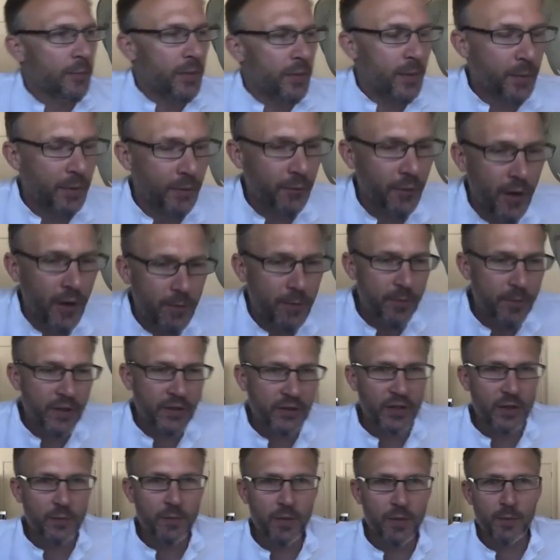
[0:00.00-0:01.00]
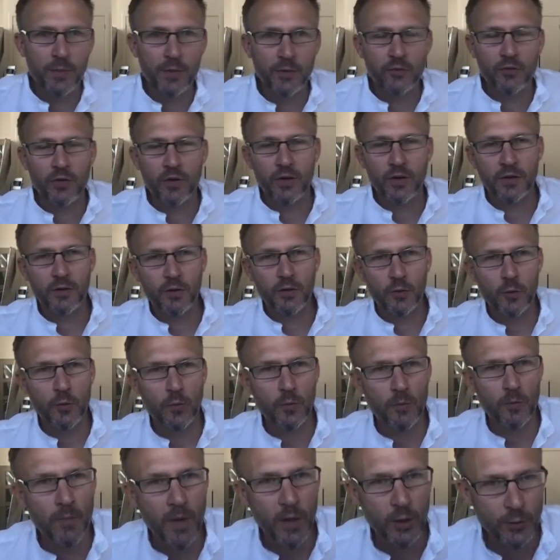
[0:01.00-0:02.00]
people are very busy, people are trying to do
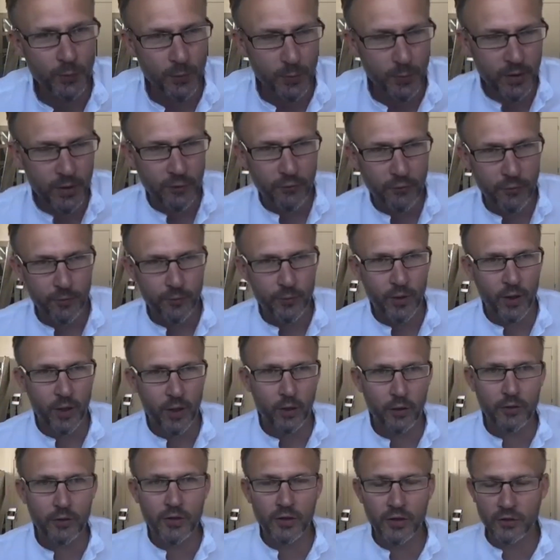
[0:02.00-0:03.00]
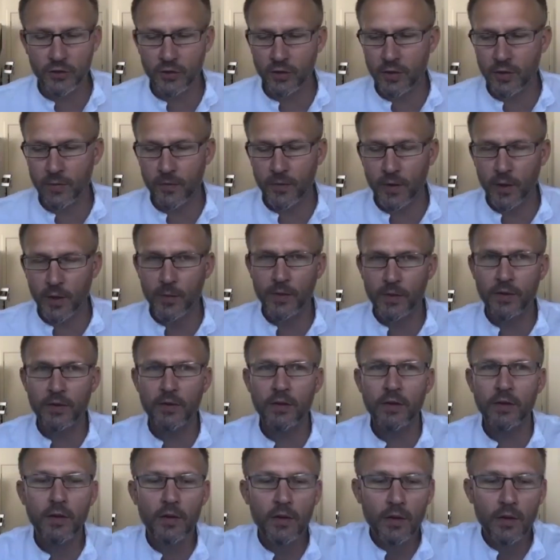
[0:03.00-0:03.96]
multiple different priorities at the moment.